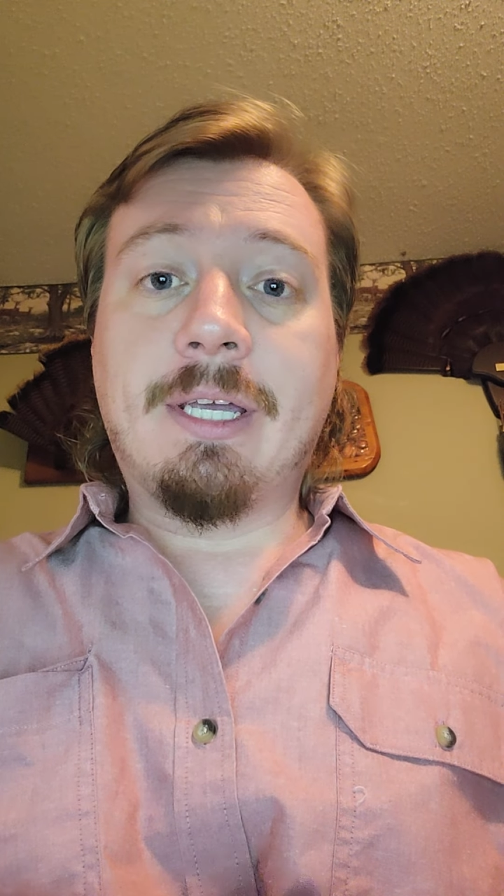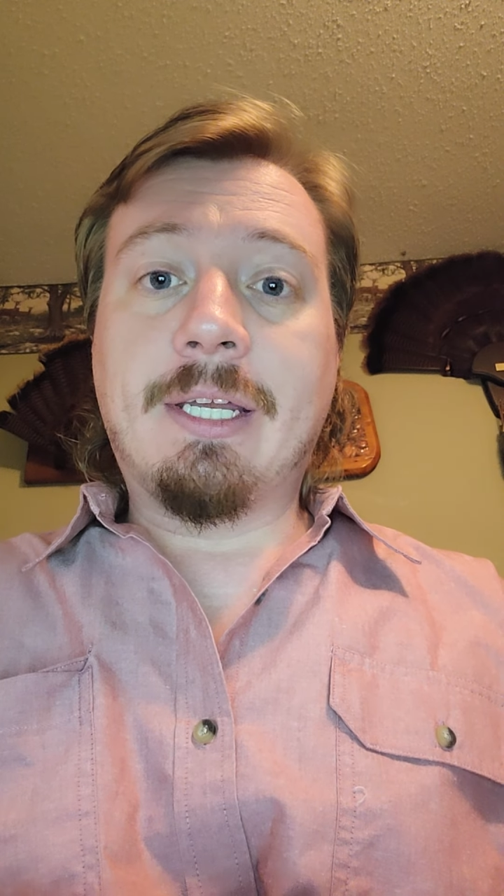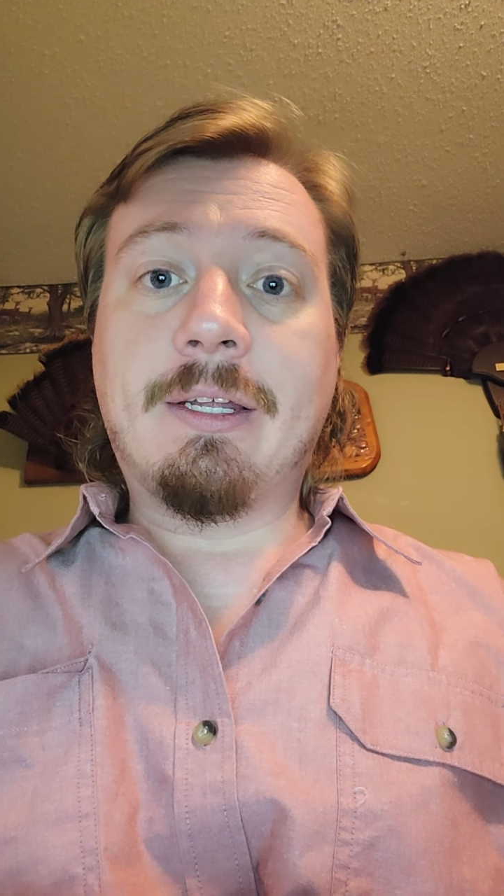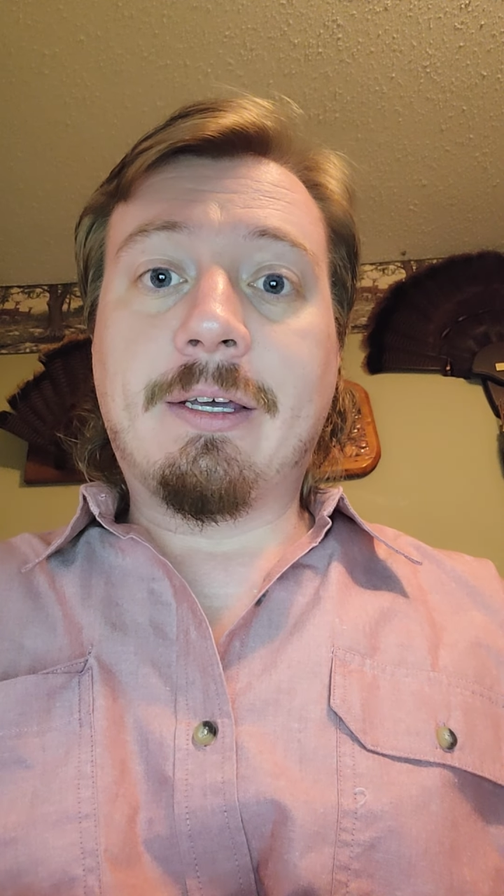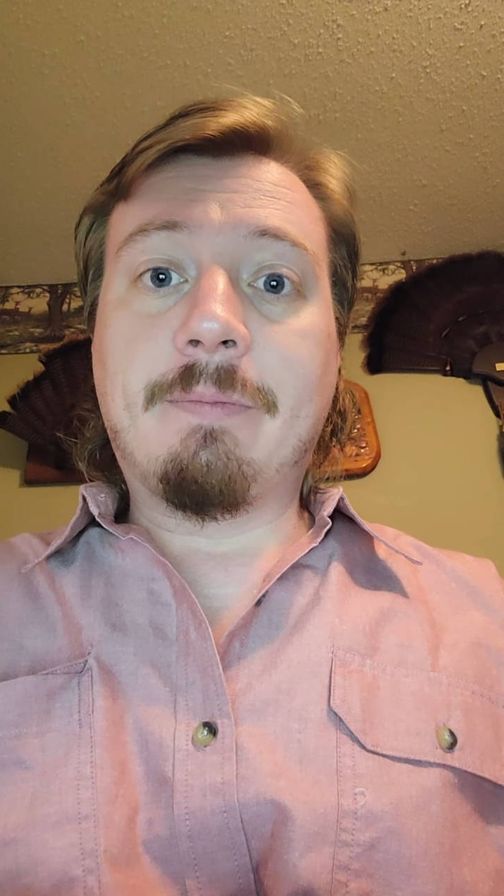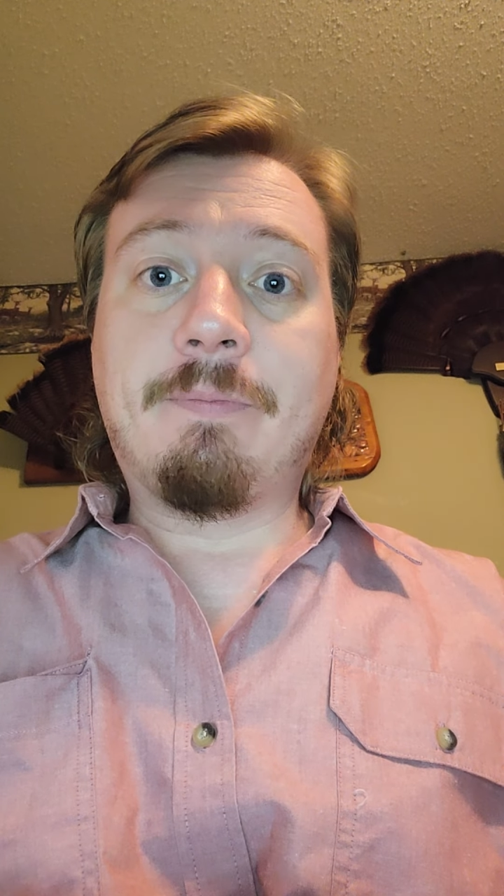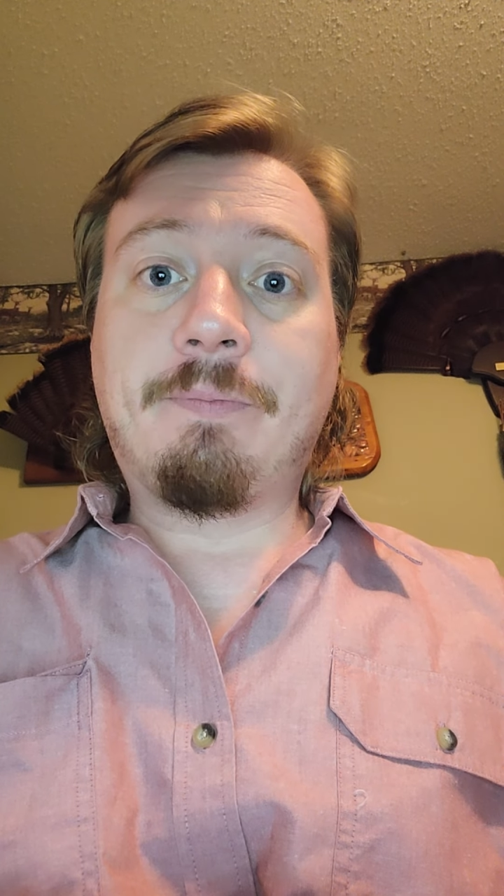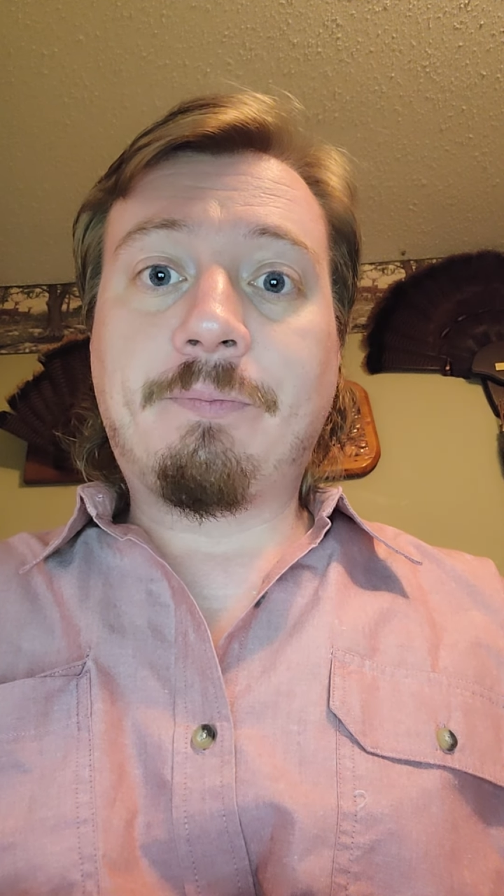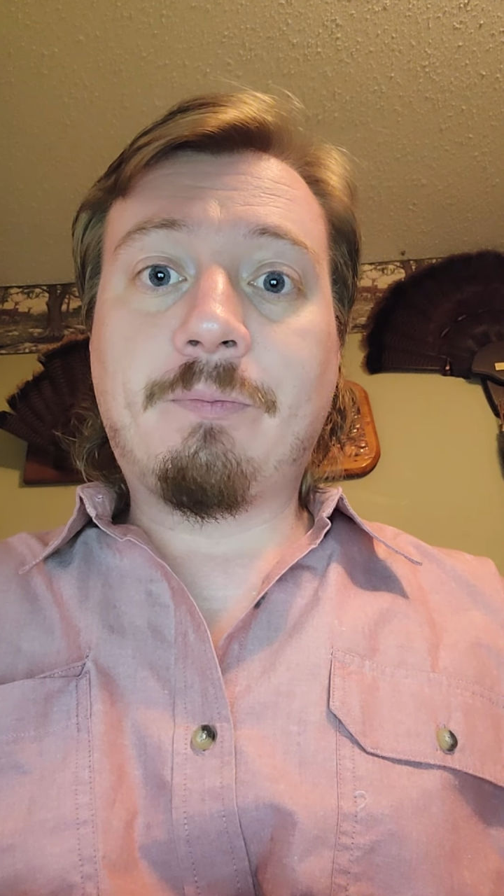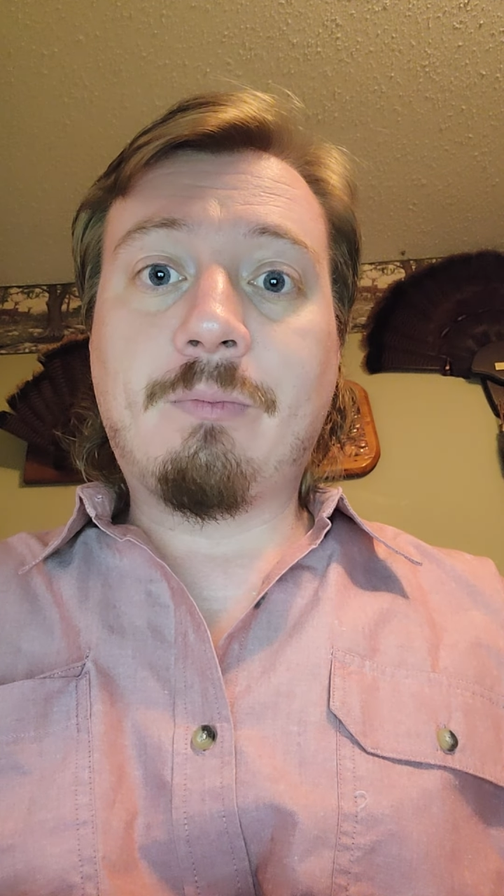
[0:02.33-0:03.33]
and
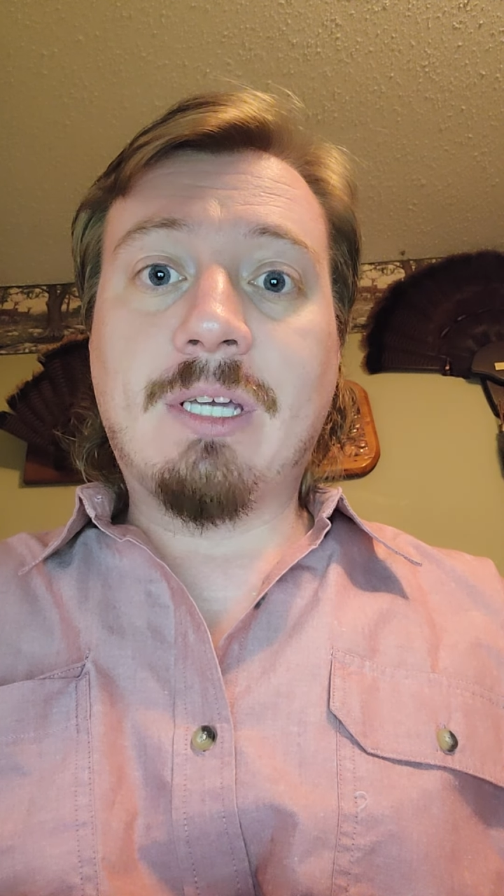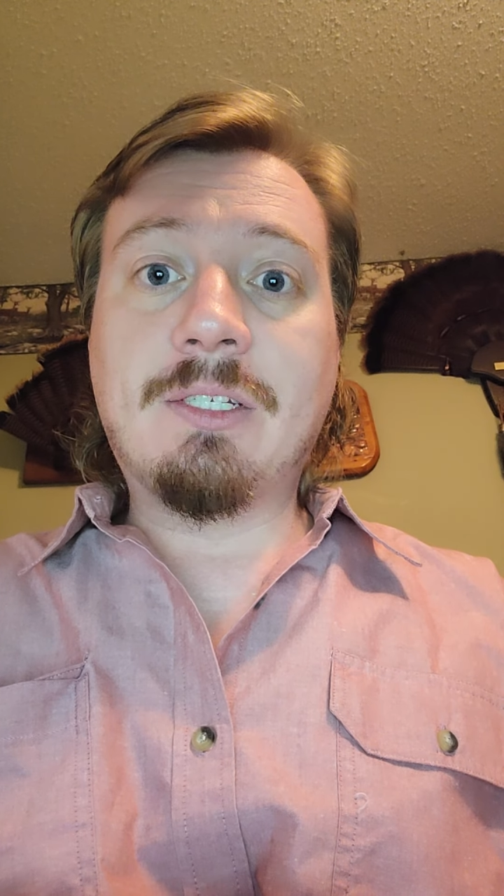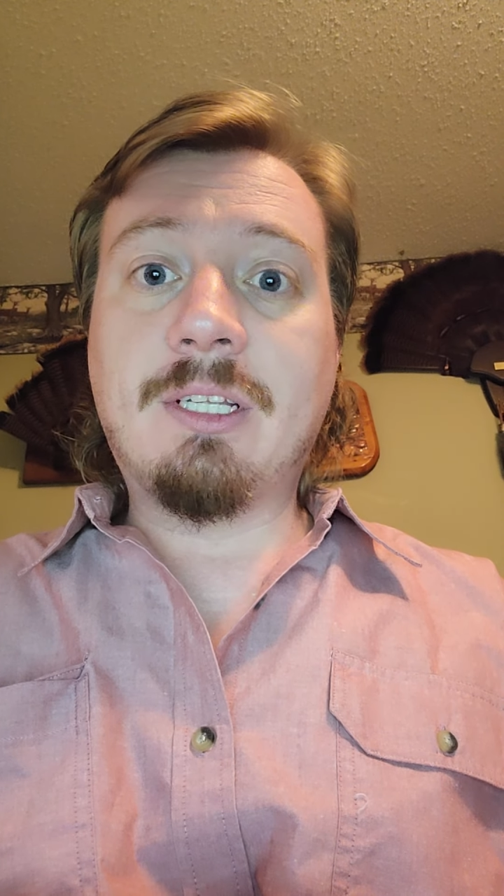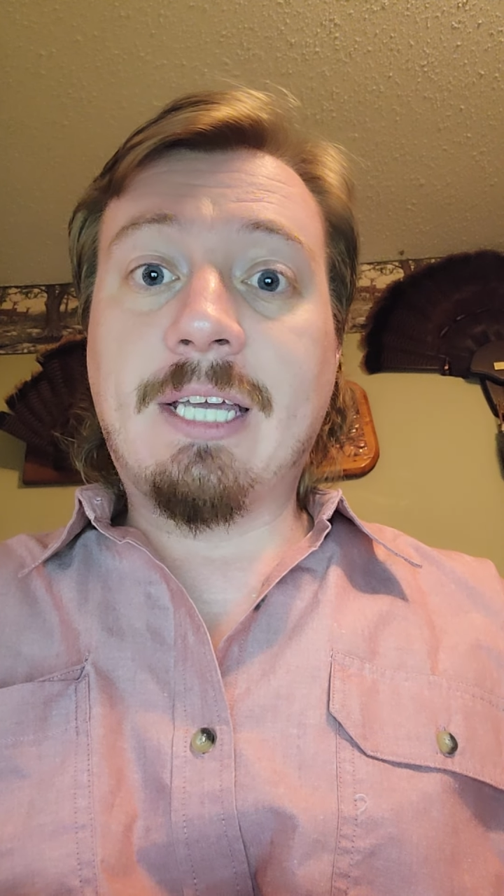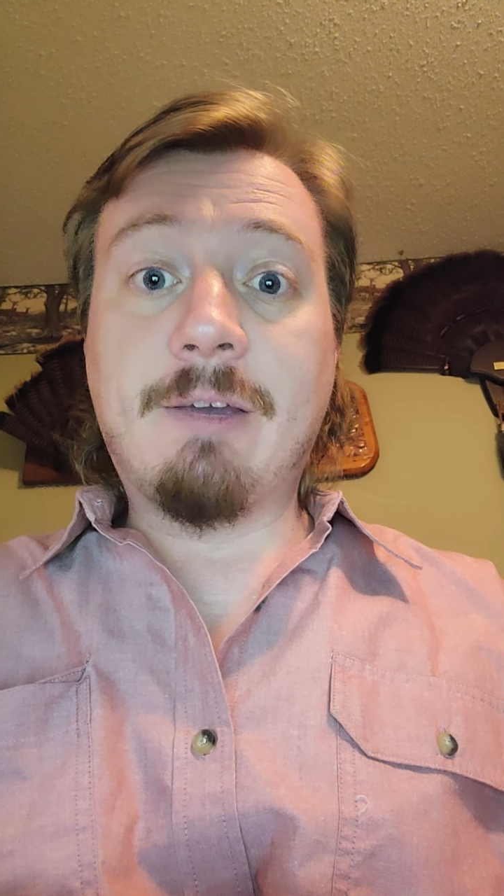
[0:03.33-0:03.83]
basically,